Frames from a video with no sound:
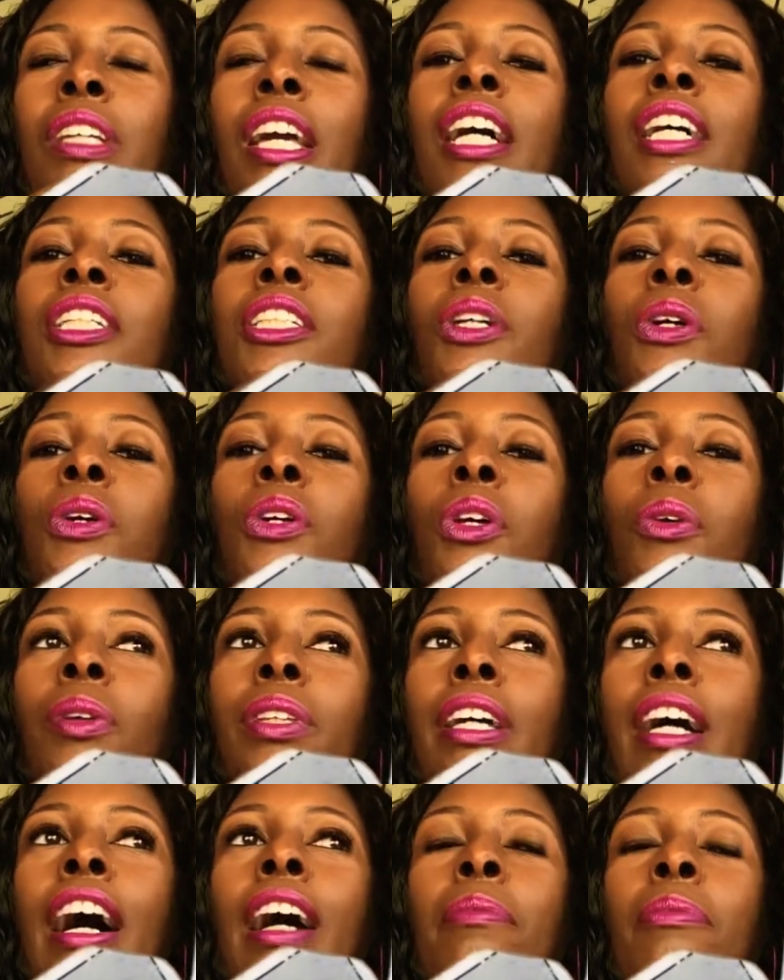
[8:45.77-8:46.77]
So you know what
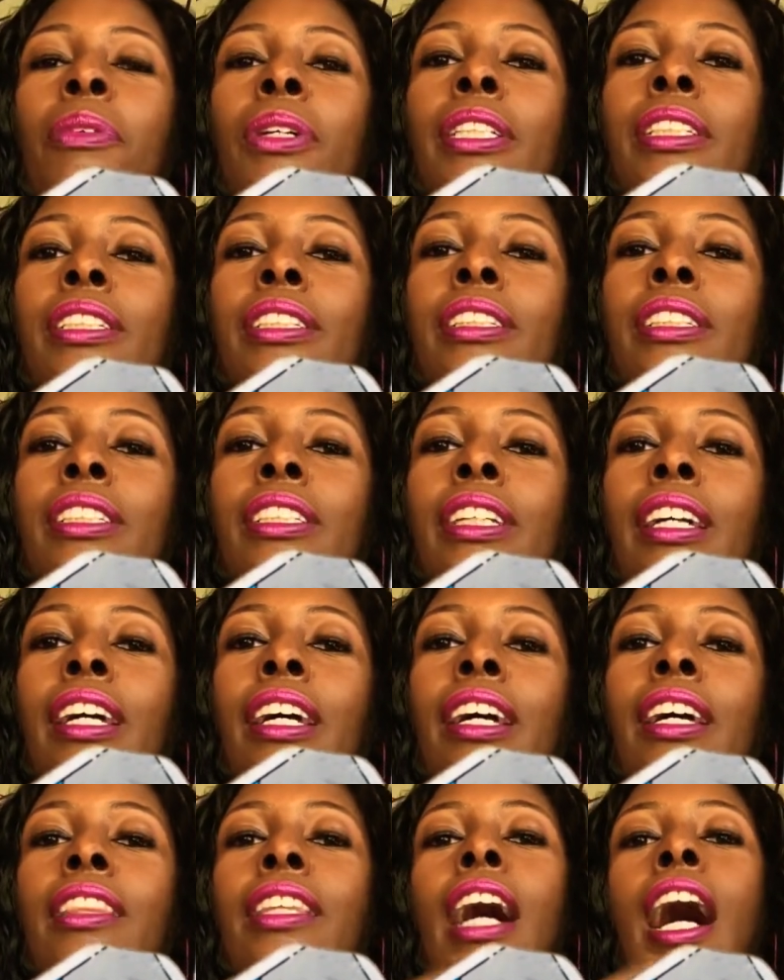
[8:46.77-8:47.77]
the High Priestess is
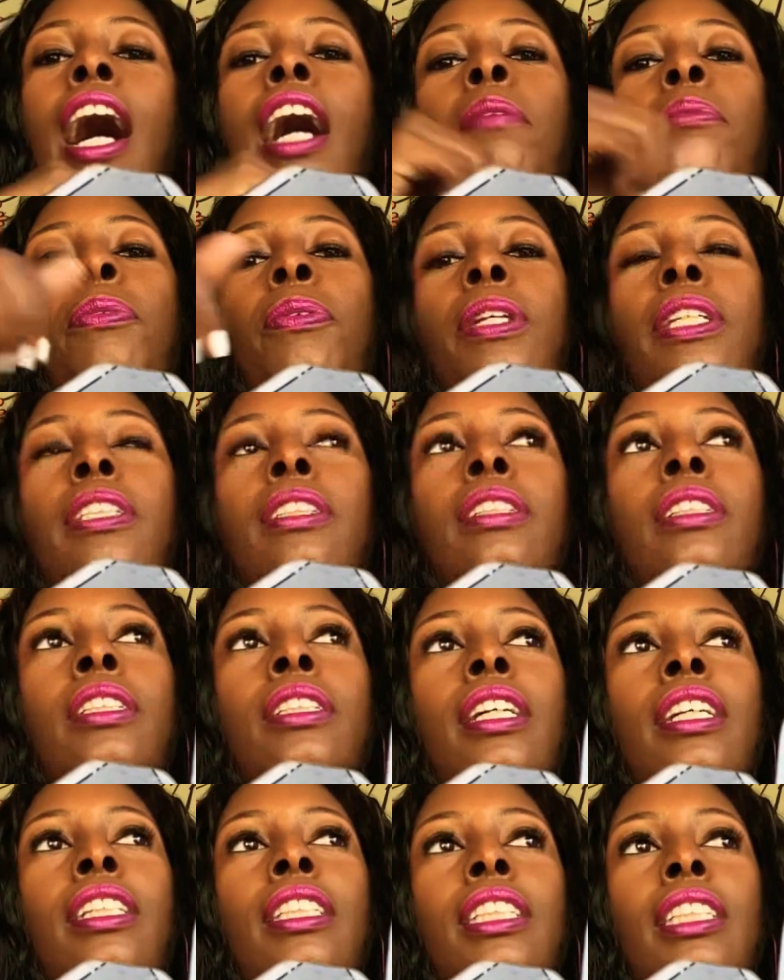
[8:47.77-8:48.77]
saying? The High Priestess
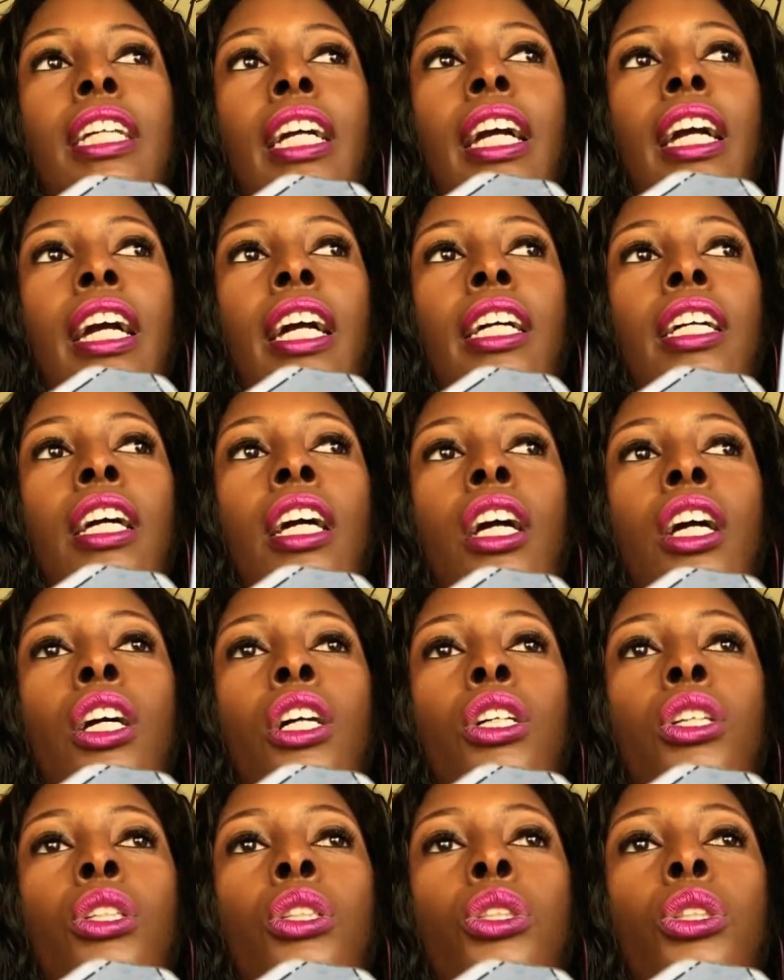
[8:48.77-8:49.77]
is saying
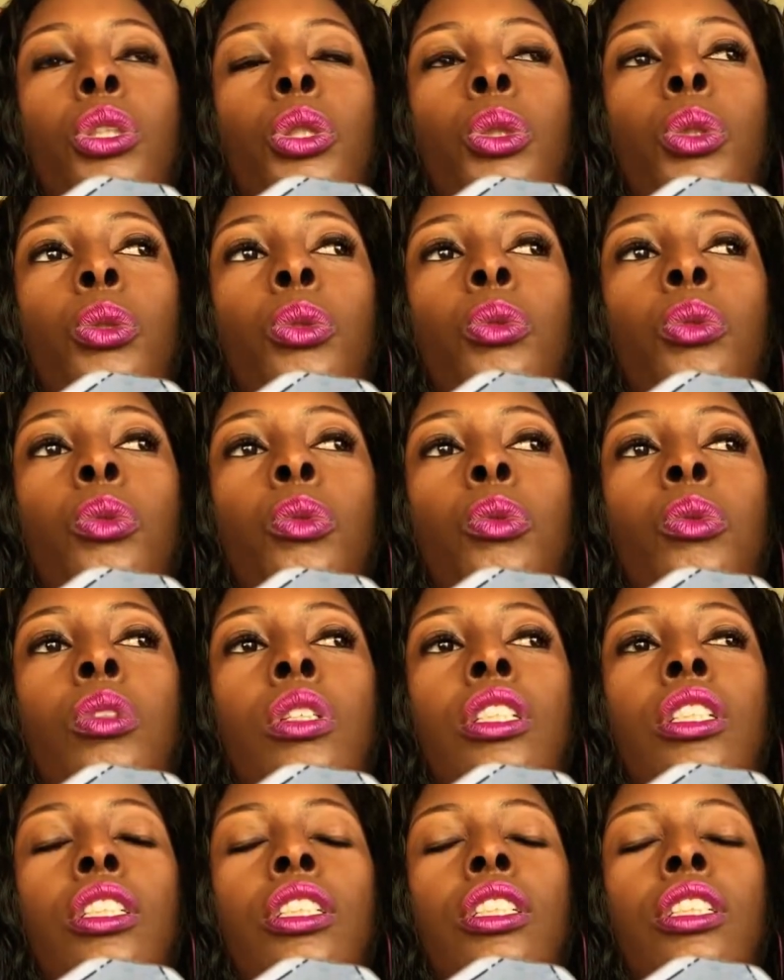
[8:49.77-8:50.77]
to
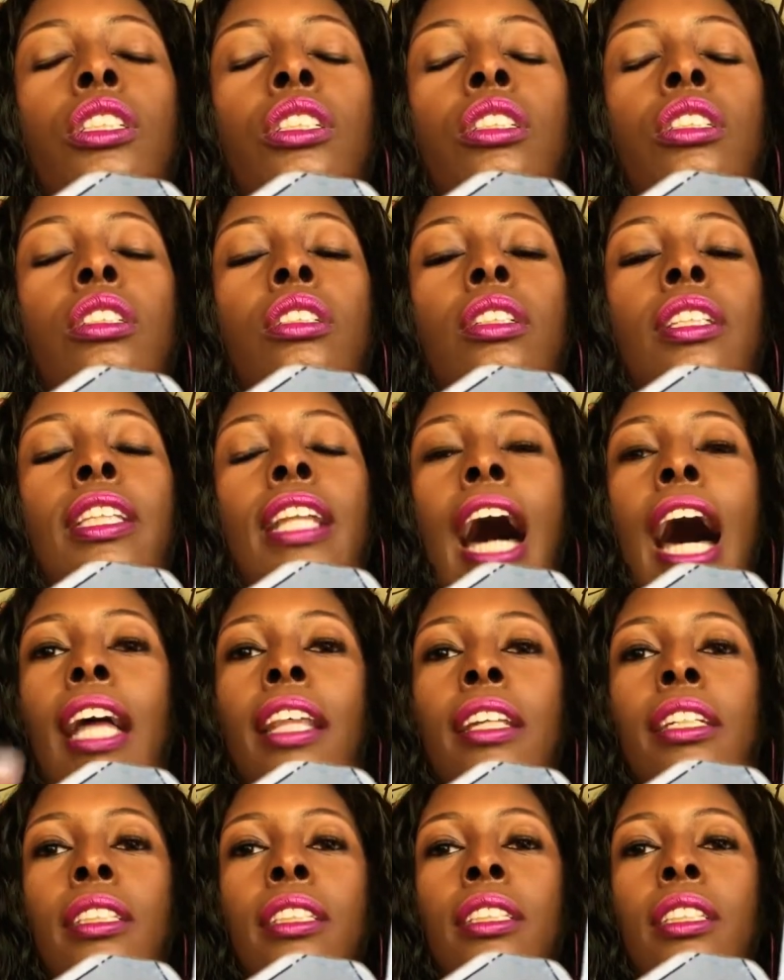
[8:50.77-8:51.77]
not
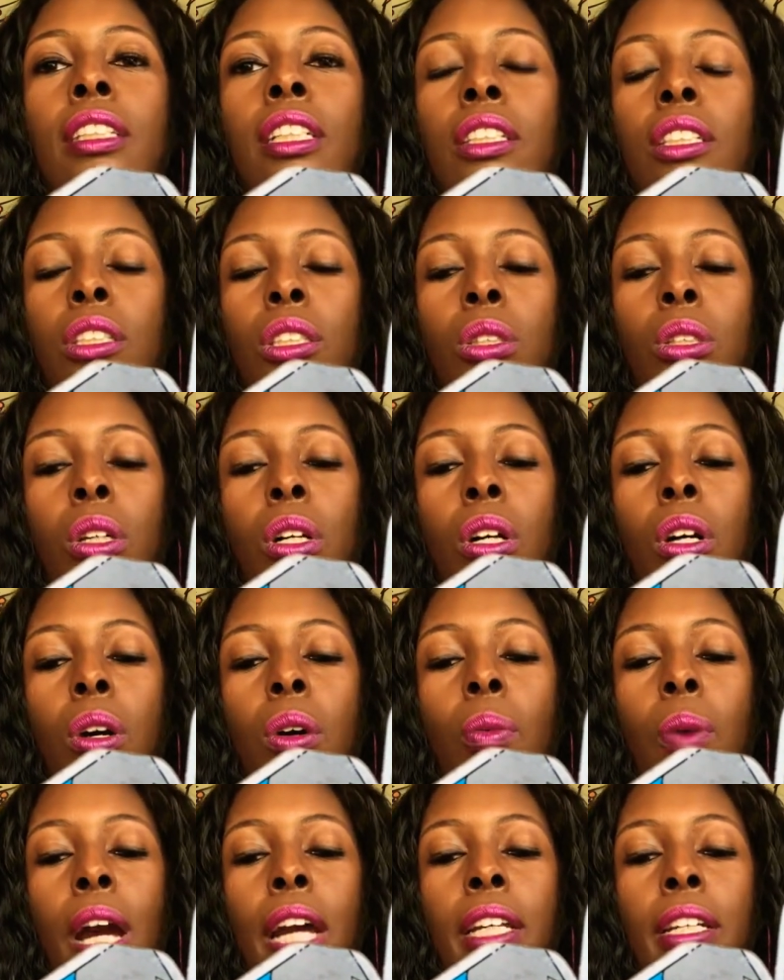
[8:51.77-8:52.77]
listen to this girl
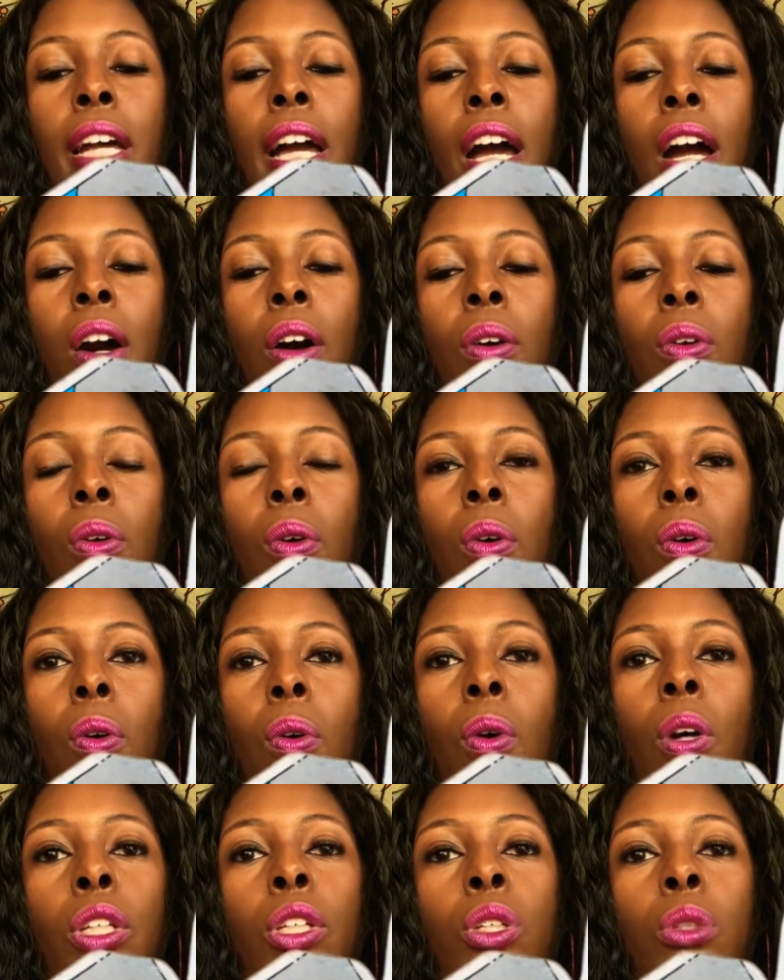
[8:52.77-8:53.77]
right now
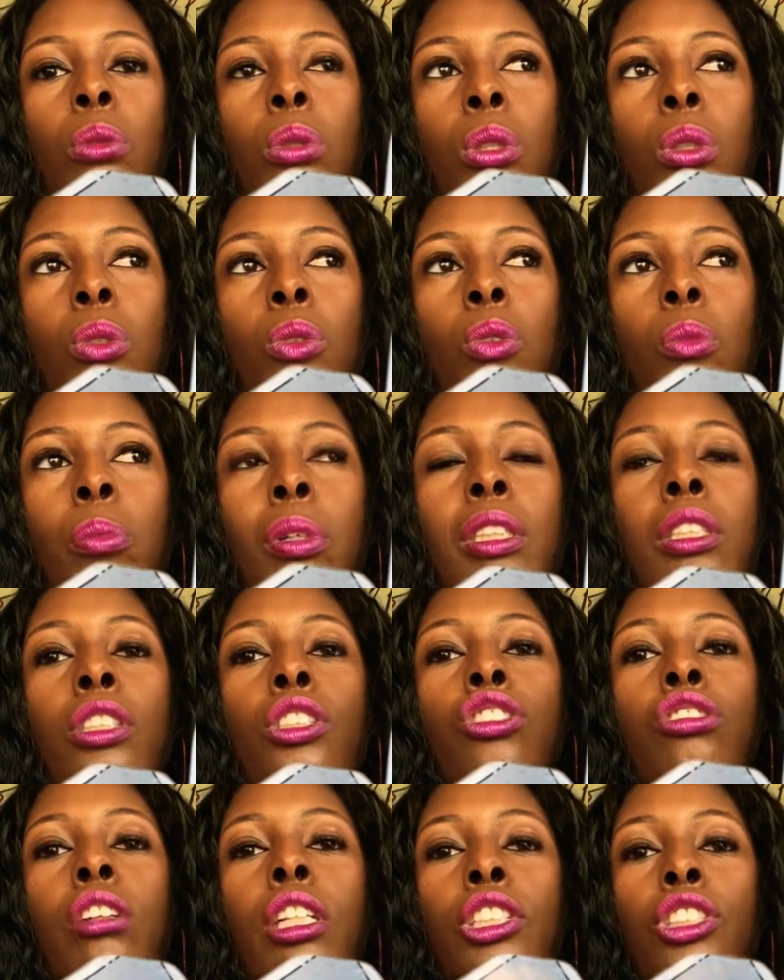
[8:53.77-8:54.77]
on YouTube, but to
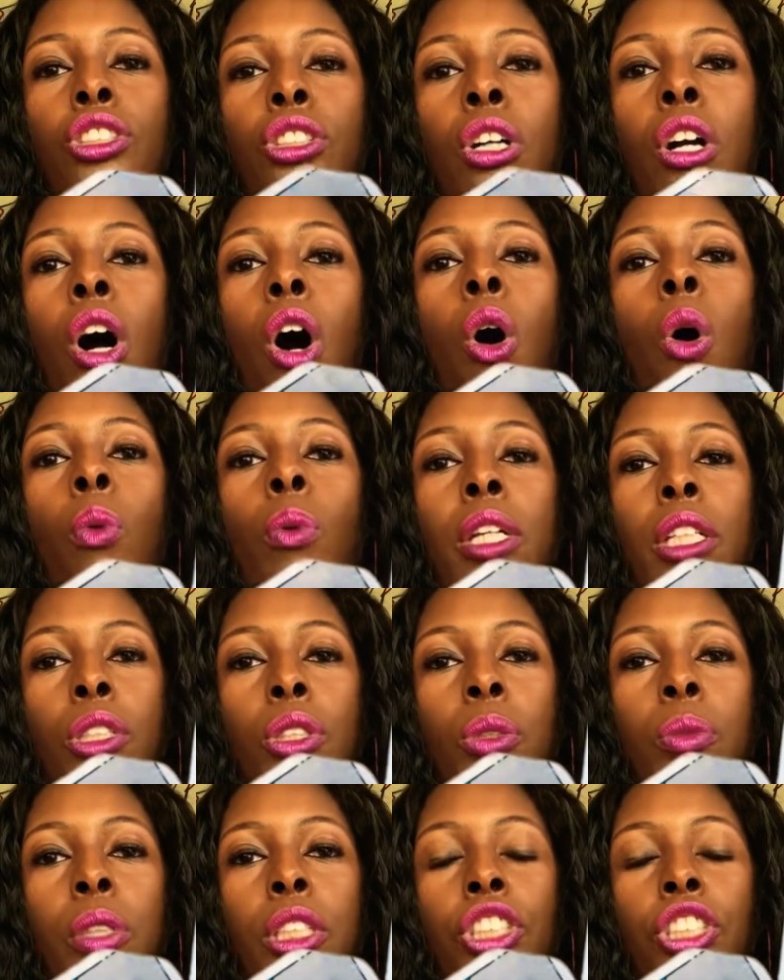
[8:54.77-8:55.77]
trust your own
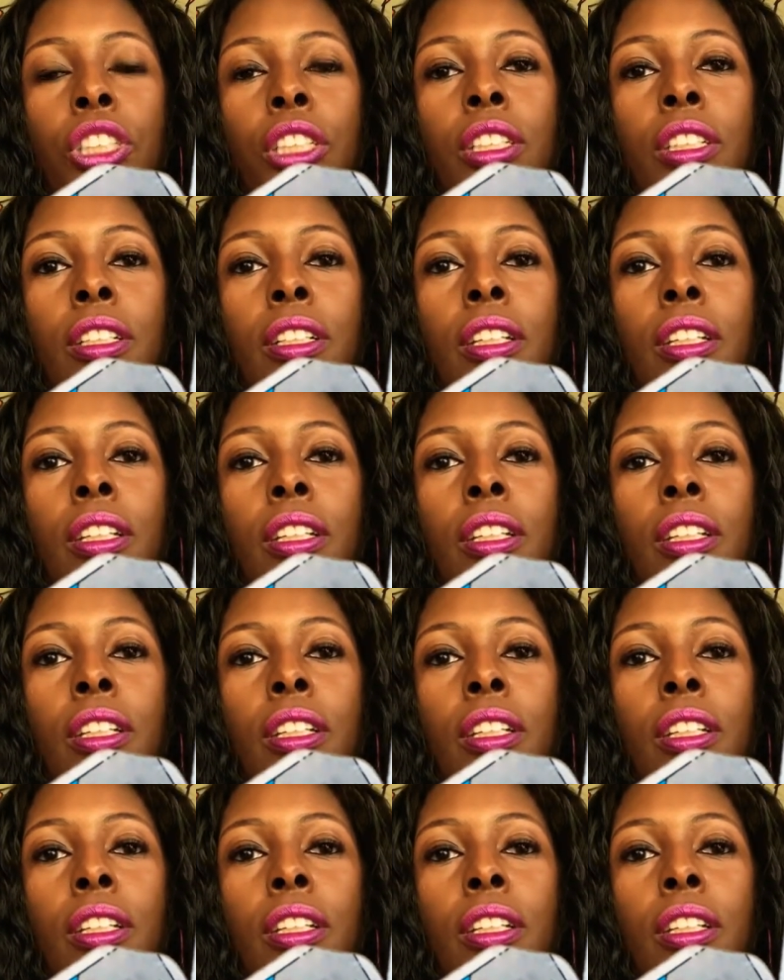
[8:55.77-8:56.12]
intuition.